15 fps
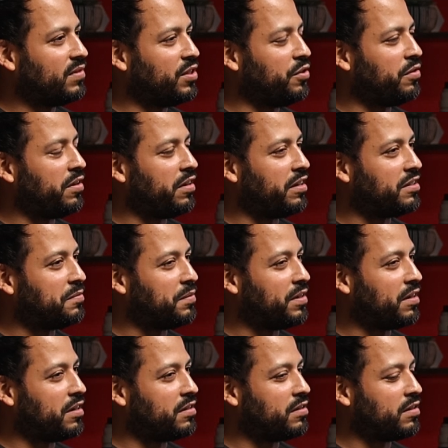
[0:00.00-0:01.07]
Do you think it's
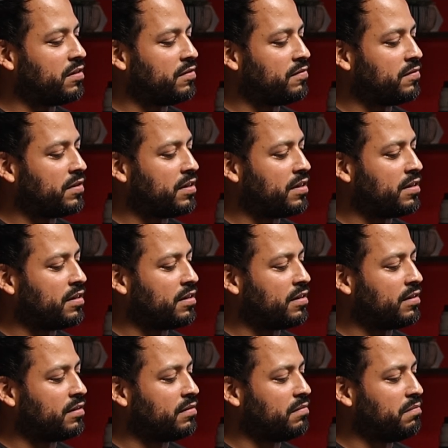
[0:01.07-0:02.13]
because of
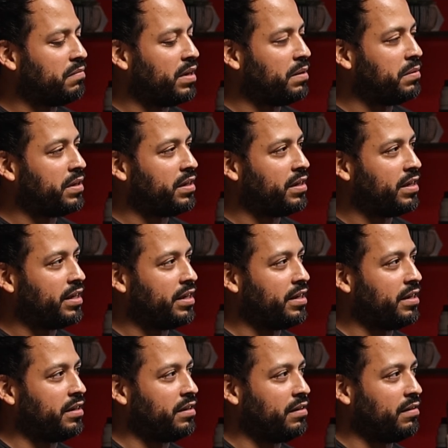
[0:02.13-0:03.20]
maybe
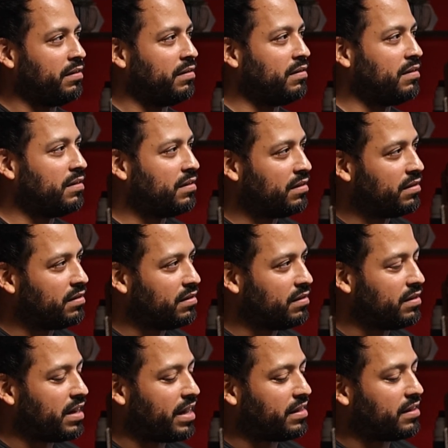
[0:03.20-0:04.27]
he
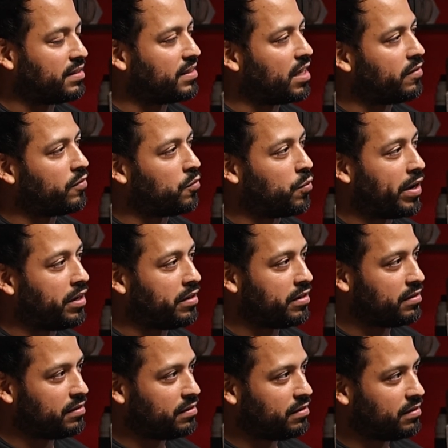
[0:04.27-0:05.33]
got the
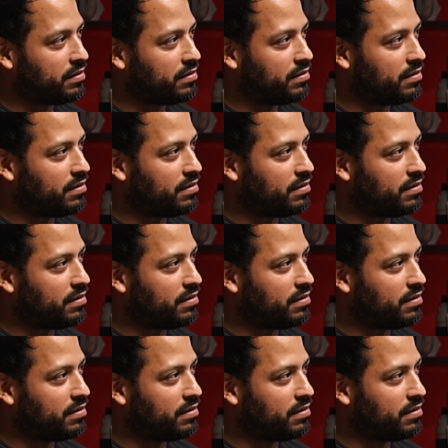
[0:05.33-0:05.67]
self-awareness